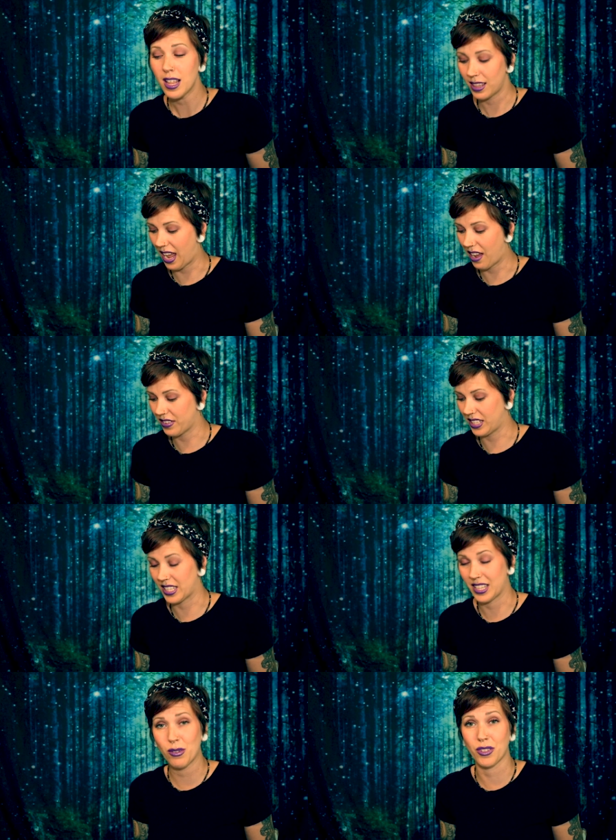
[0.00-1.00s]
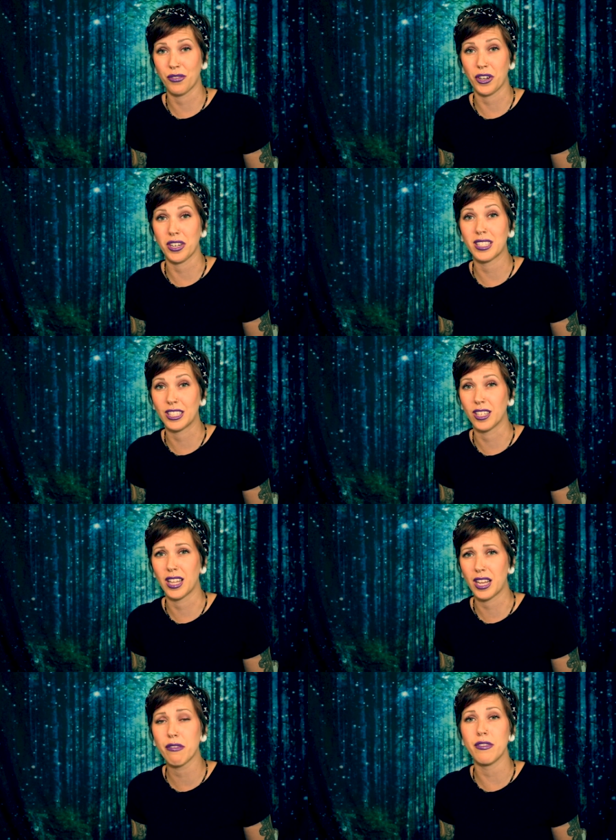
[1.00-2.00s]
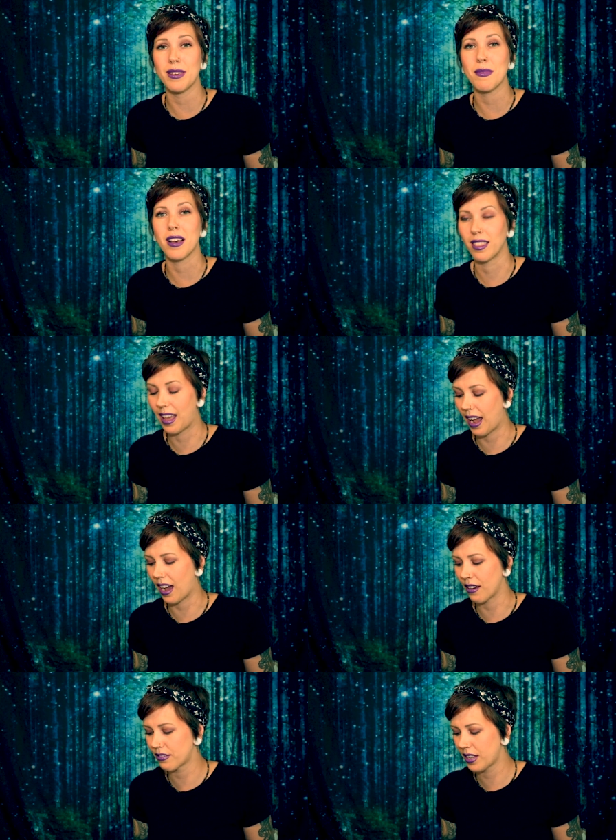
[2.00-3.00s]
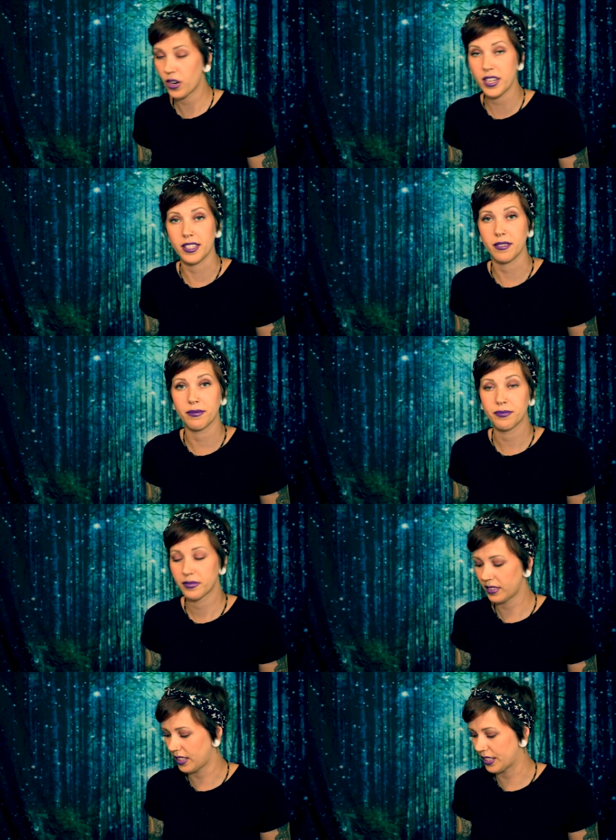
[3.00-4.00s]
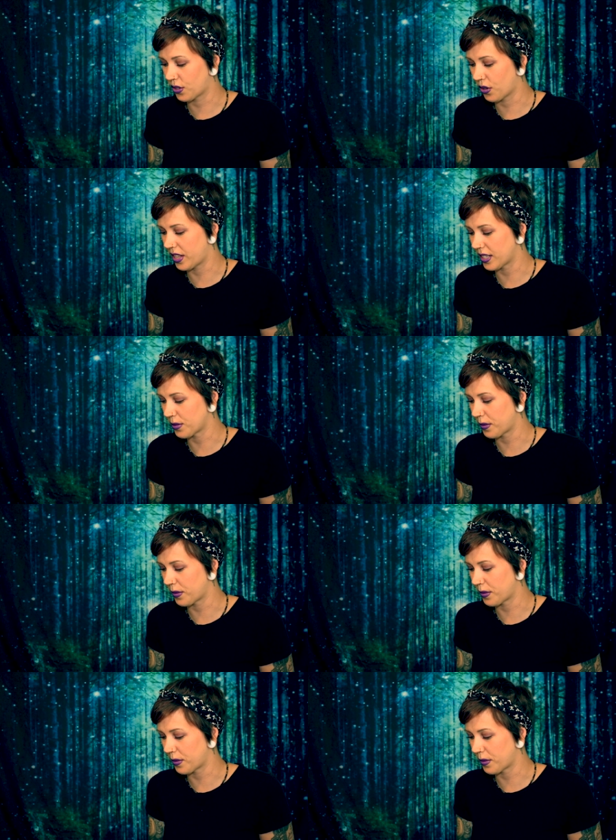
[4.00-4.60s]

laughing like that. That was a very clear, like, female laugh. Crazy. Let's go to the next